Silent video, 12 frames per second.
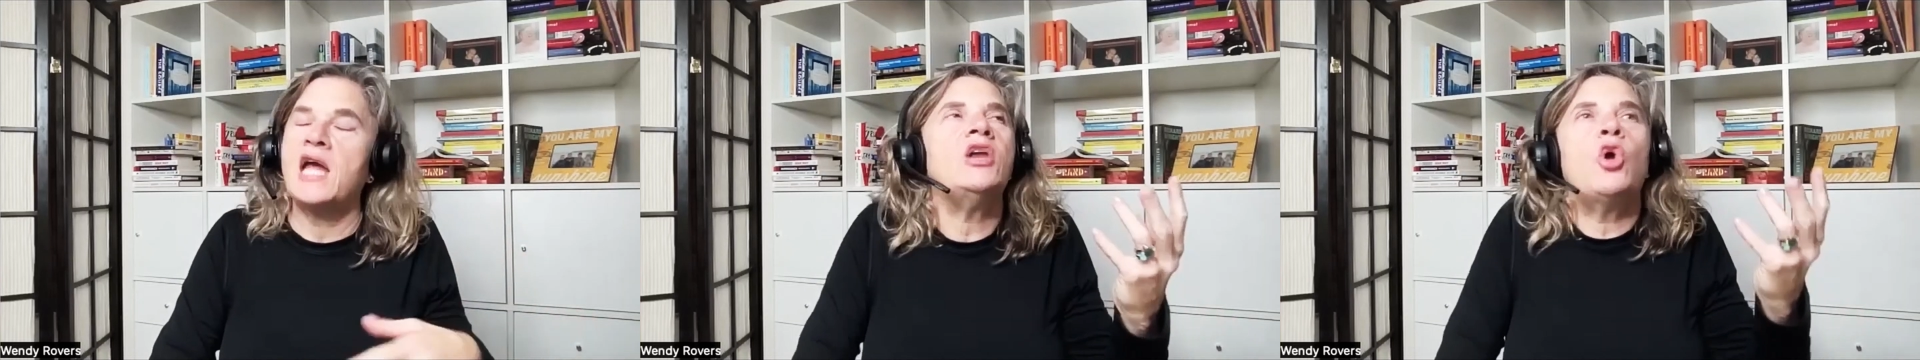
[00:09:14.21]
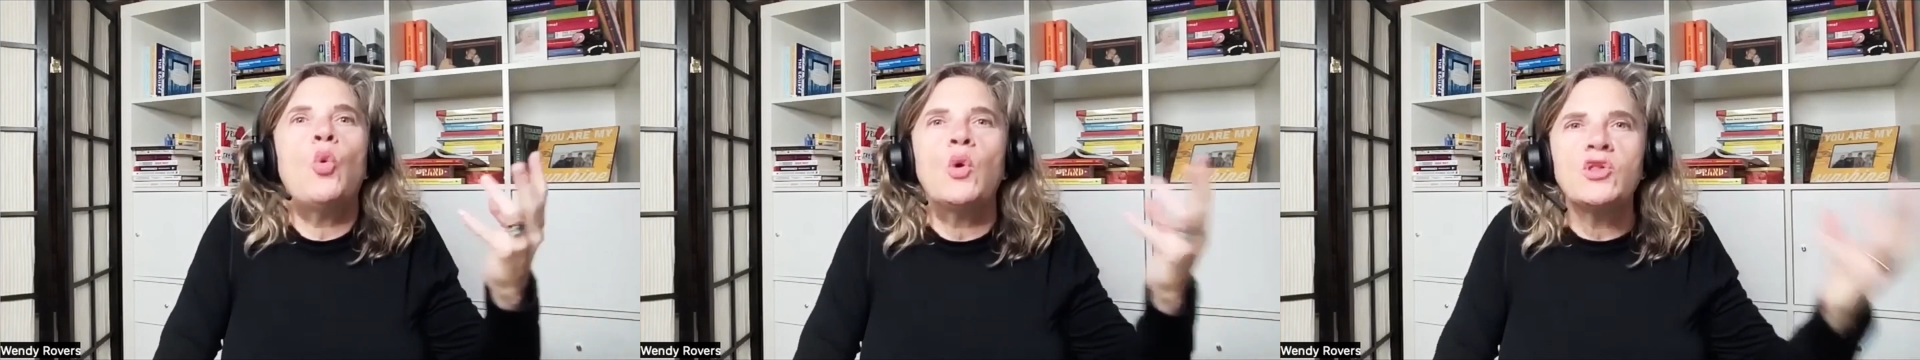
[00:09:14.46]

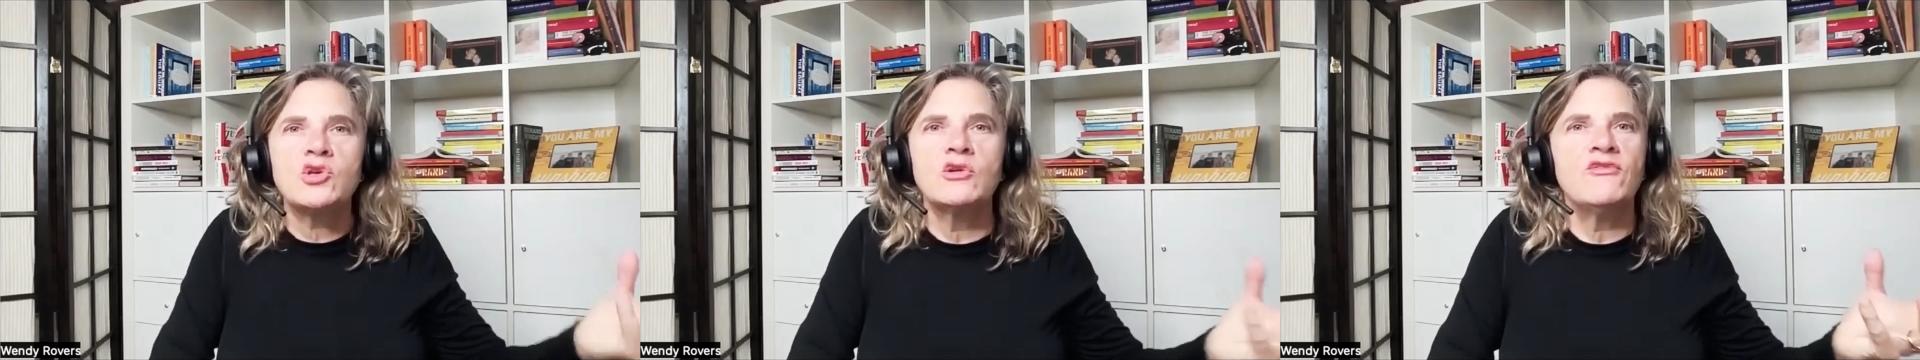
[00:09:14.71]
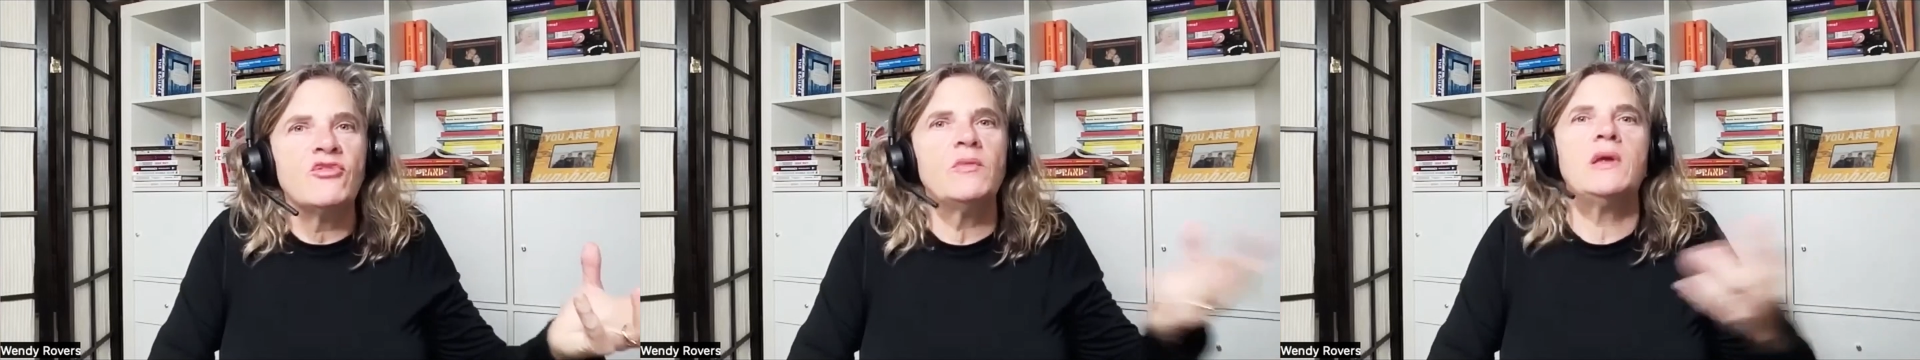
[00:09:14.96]
I know what's
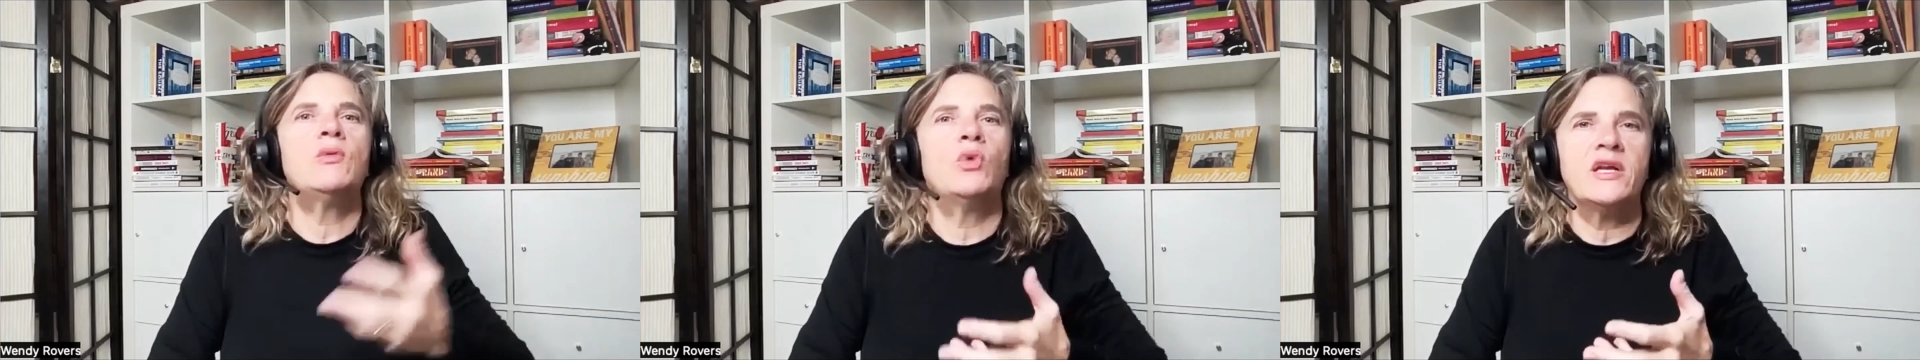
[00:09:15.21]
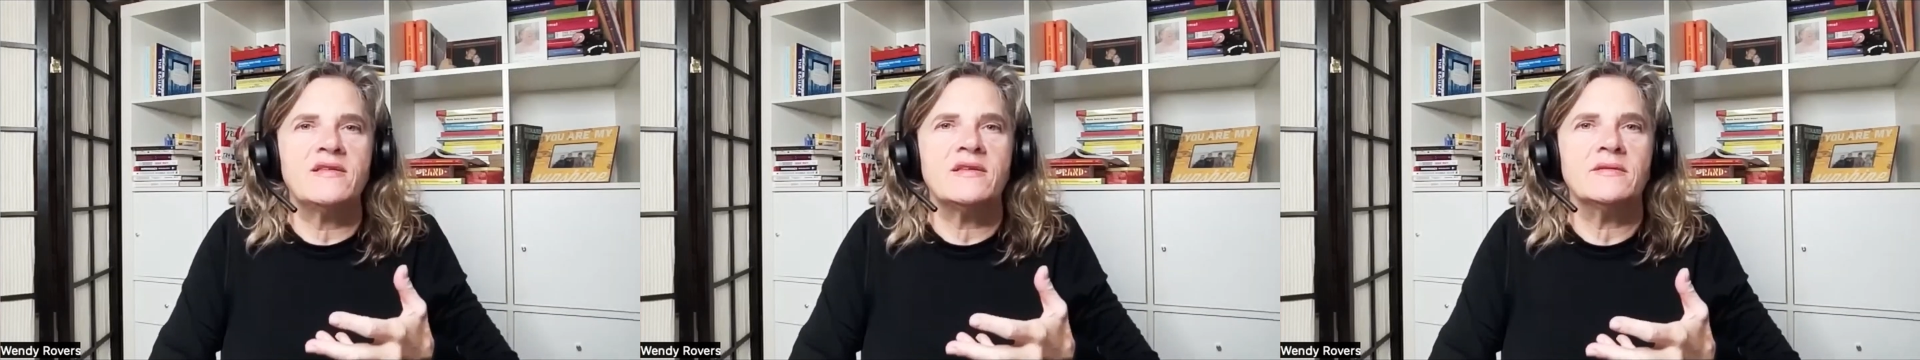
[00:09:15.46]
good for me and
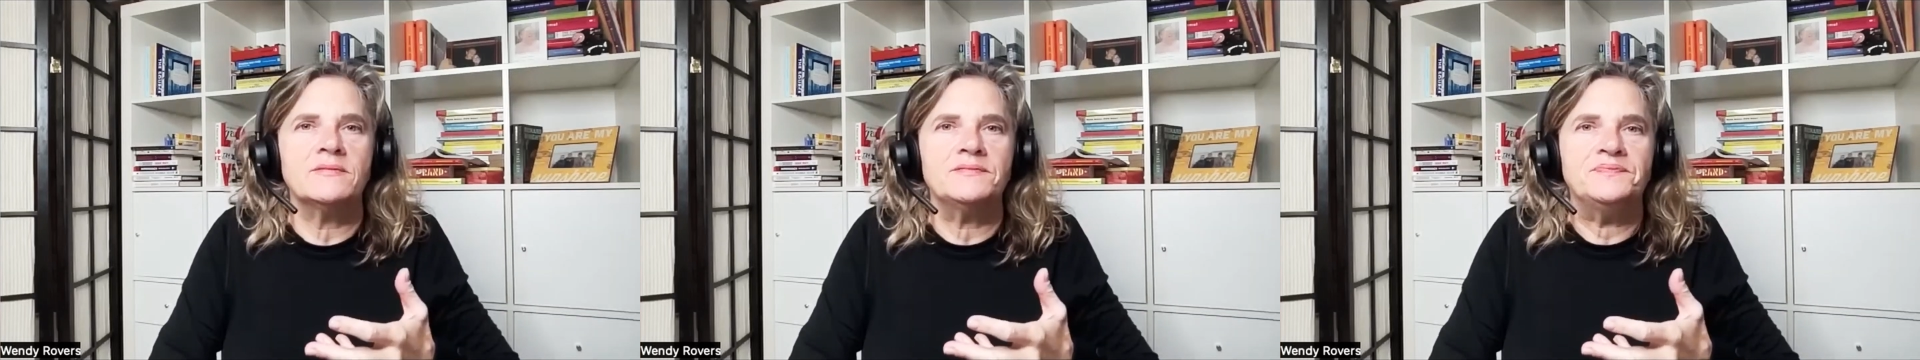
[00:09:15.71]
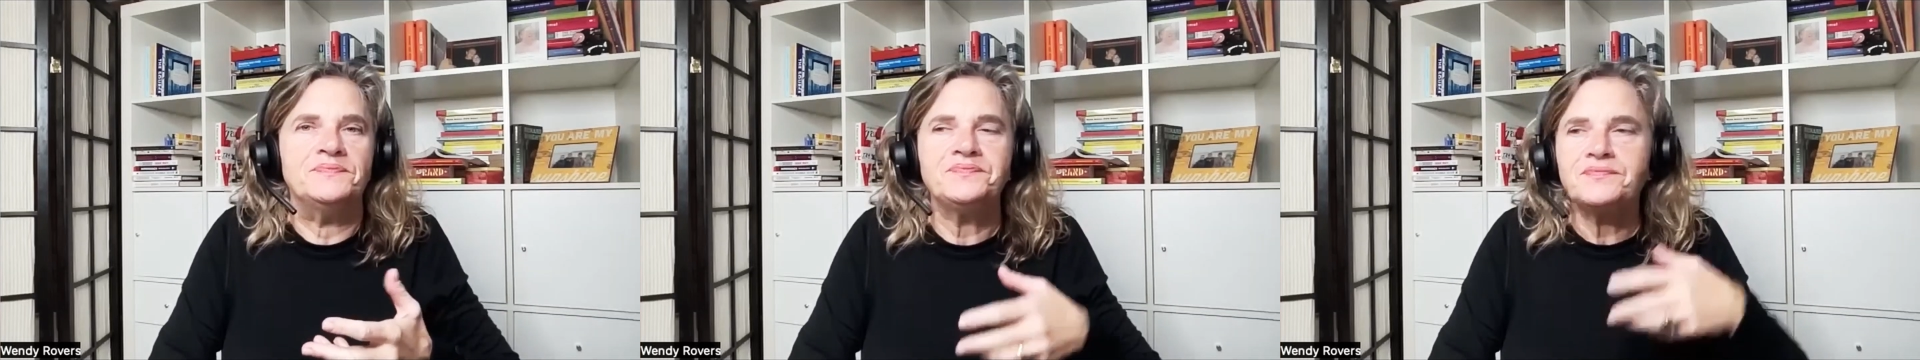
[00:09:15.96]
what isn't.
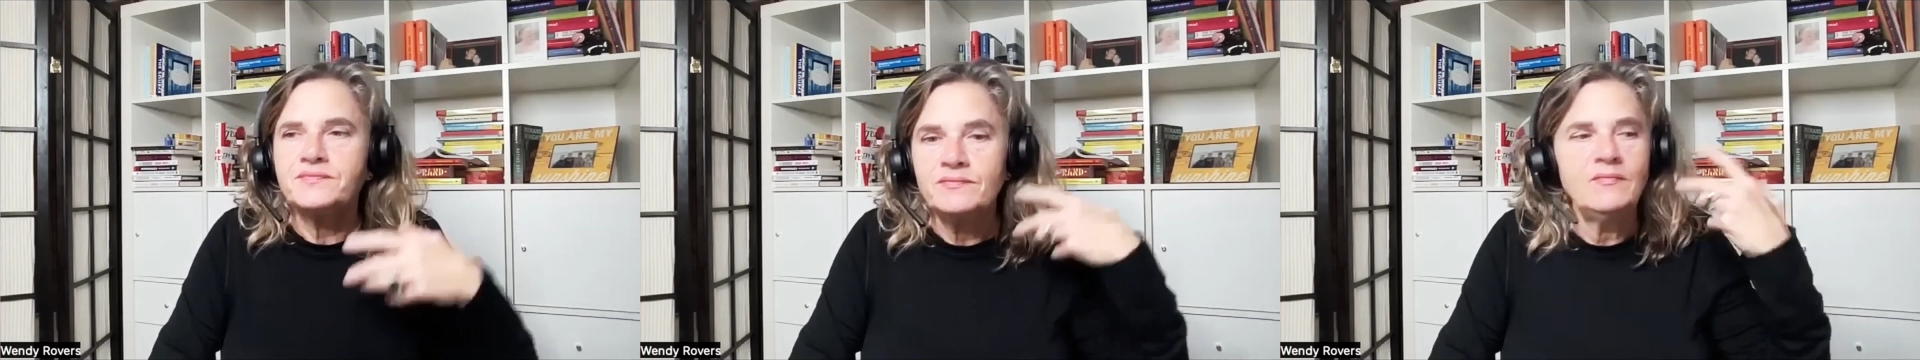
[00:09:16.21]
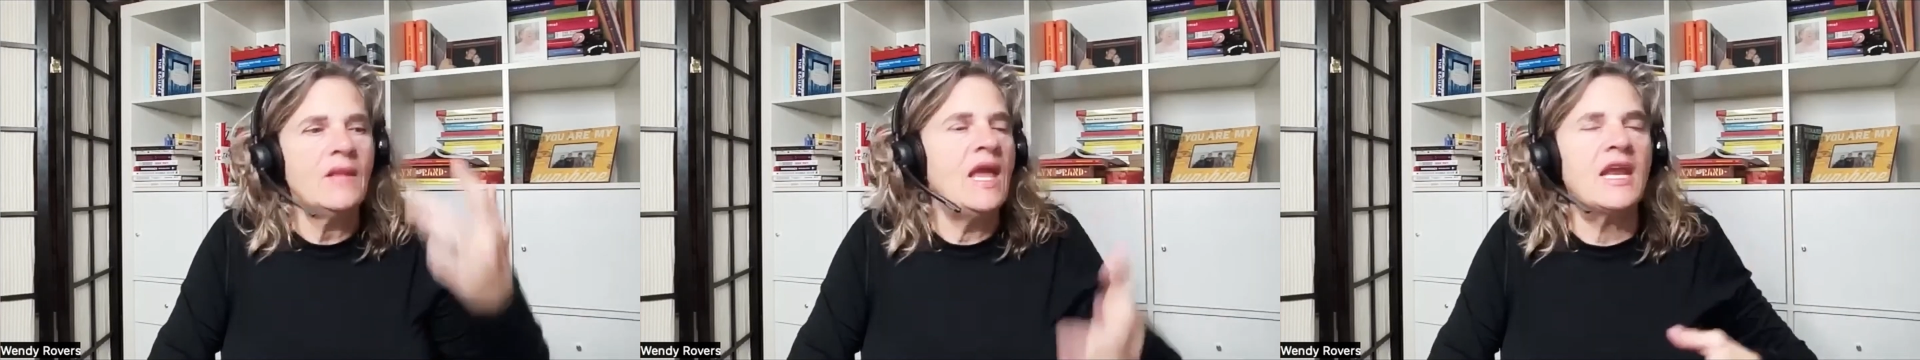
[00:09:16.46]

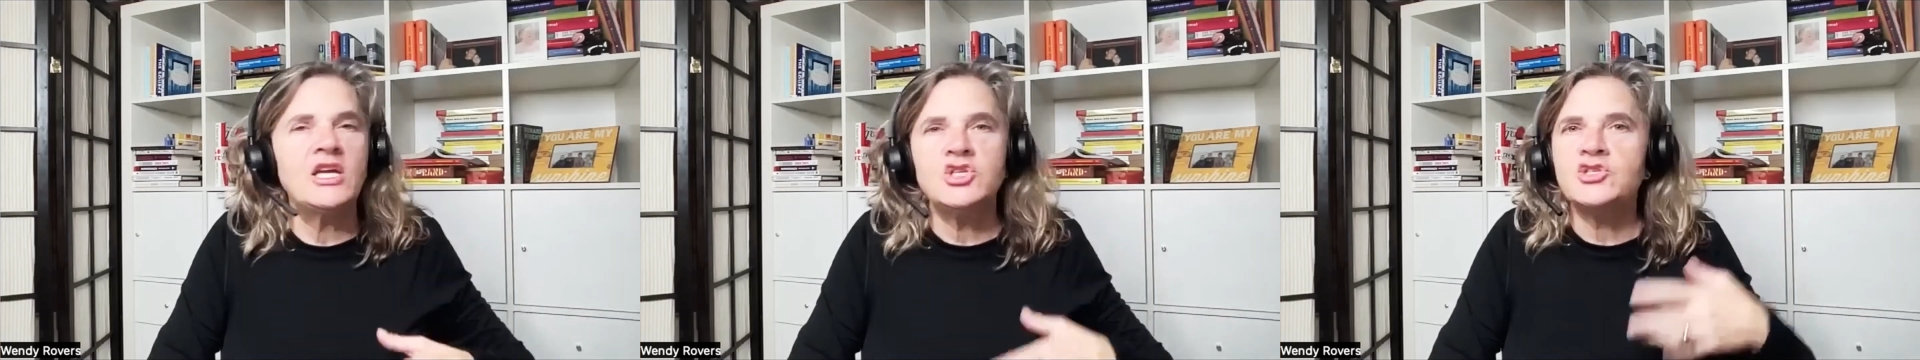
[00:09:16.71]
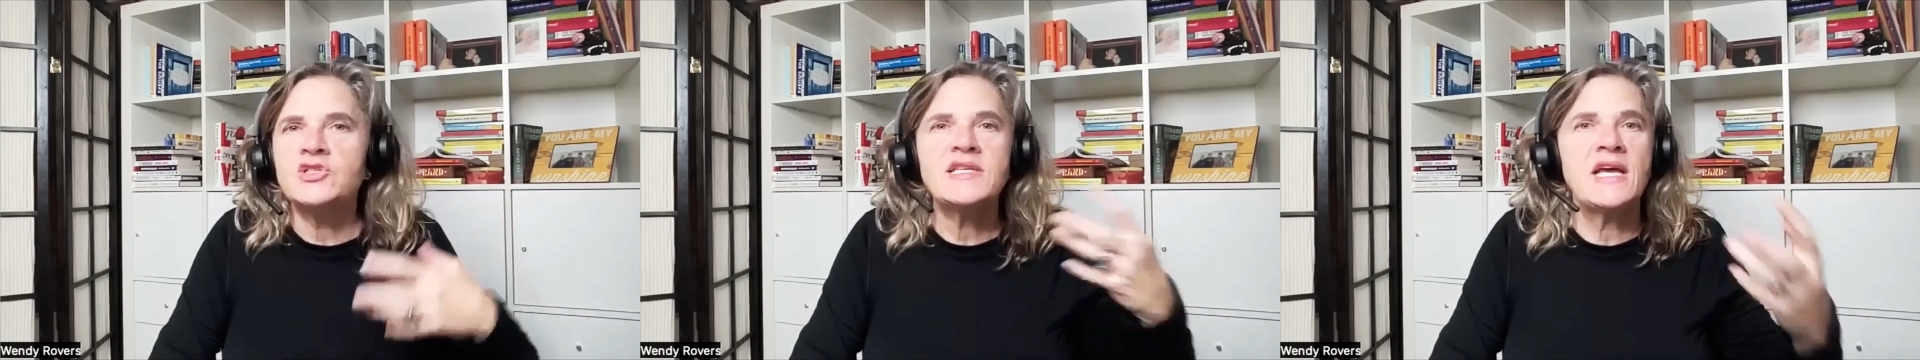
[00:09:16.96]
And I
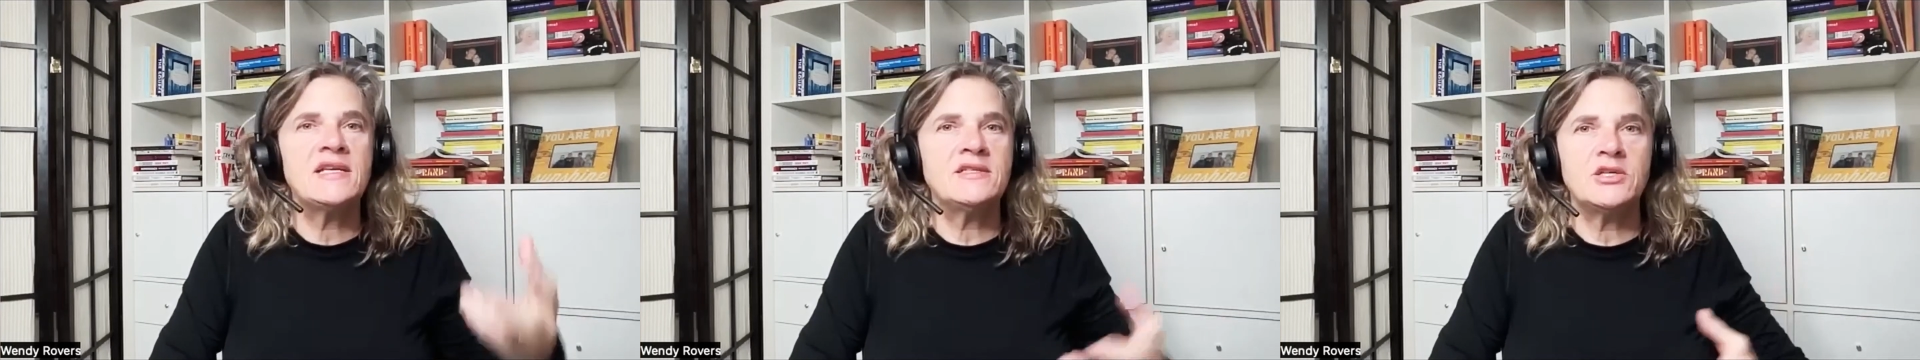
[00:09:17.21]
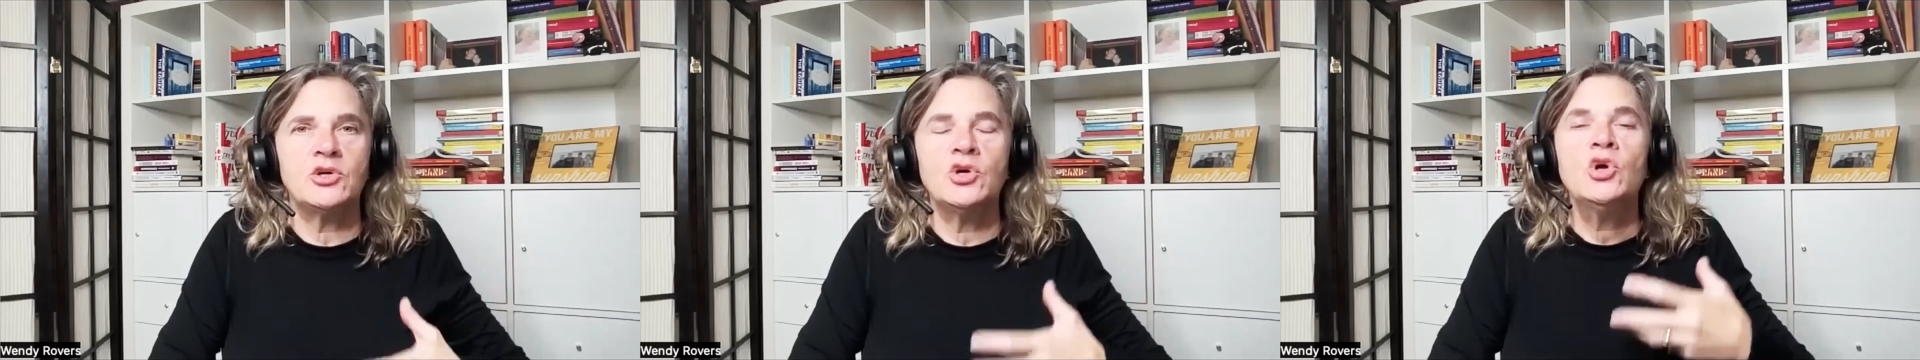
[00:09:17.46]
just
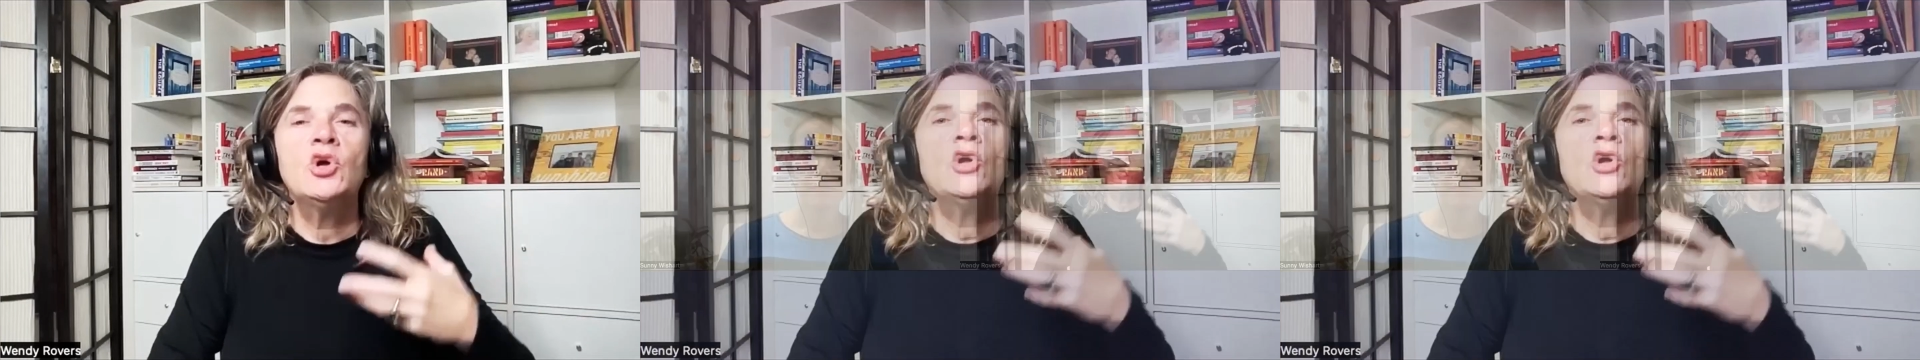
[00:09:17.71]
tend to